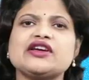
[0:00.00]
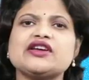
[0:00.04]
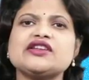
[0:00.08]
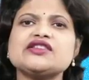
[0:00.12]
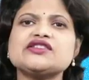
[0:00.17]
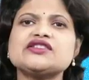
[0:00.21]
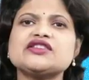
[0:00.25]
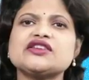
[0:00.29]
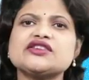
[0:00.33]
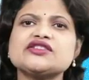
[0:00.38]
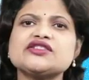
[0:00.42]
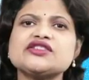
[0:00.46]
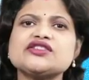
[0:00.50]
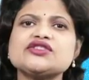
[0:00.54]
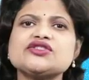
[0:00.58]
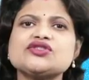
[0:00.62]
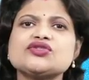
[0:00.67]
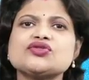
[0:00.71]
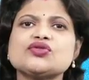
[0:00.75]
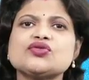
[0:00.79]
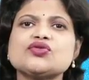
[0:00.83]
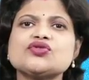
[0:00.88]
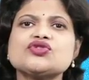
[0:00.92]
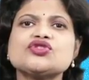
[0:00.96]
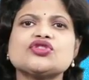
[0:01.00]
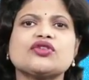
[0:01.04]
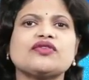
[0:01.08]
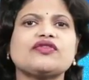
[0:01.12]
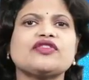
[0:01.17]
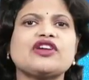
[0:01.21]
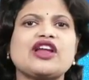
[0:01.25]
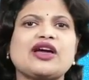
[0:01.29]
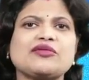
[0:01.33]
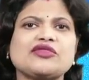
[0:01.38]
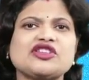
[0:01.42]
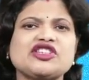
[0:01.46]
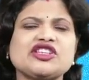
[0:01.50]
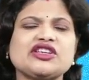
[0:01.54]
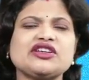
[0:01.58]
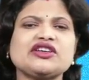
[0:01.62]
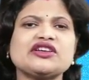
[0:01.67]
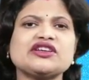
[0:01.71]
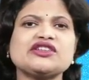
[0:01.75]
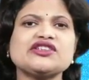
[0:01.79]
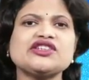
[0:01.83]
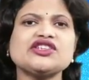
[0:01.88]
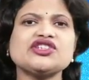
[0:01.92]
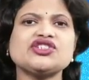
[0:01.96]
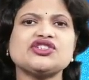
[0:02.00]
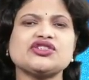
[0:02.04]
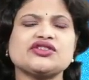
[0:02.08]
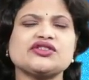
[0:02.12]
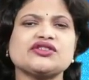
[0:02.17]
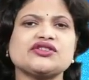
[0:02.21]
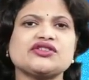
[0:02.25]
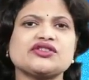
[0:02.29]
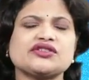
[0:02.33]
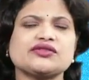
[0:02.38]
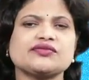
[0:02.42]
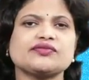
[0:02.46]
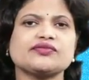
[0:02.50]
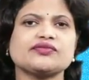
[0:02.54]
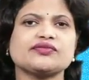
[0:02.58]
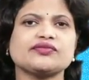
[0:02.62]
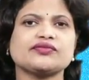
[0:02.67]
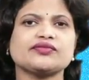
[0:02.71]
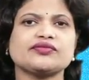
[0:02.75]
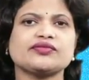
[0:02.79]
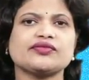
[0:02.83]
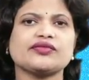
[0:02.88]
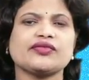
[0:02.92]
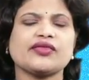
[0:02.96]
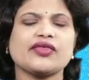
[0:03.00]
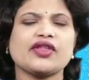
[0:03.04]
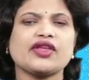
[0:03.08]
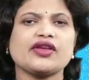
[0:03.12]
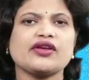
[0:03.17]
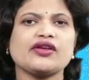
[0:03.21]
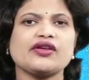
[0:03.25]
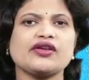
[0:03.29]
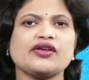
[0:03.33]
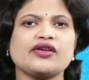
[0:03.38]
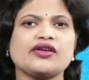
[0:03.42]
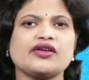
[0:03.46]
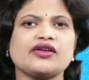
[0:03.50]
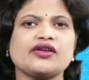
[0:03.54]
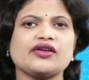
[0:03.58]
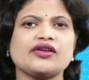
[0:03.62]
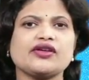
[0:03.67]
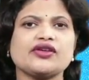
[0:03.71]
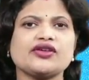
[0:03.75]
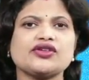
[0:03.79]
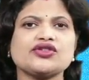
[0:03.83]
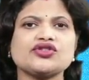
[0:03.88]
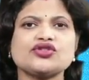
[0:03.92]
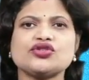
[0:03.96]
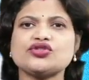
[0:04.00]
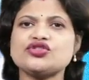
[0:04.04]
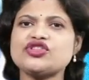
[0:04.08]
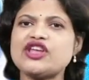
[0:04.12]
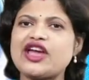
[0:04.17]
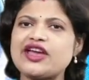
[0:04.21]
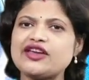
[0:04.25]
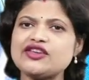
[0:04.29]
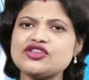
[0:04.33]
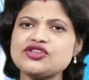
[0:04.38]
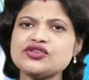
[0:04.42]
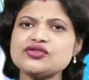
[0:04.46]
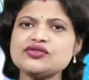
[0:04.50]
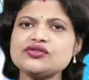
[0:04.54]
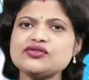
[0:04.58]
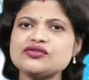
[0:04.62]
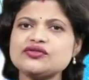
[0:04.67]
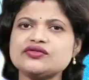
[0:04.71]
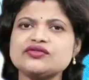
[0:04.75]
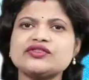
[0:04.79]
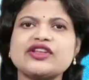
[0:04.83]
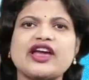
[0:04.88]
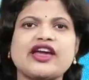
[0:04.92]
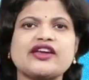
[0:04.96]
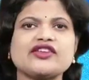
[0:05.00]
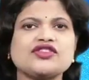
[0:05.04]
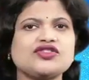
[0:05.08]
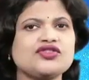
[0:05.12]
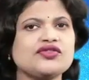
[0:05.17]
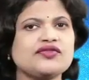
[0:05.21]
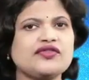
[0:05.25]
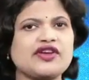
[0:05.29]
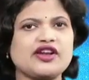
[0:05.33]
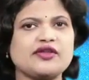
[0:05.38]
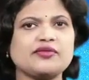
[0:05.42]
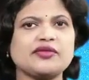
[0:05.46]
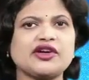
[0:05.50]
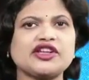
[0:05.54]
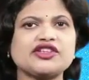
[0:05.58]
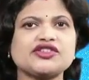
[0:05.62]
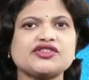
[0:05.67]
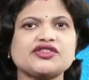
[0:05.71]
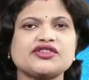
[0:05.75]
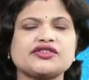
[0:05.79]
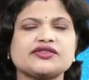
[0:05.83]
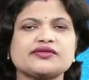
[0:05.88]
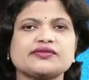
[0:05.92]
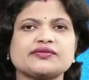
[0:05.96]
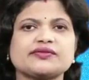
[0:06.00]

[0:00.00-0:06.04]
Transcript: in certain sorts of climatic conditions. So thank you very much.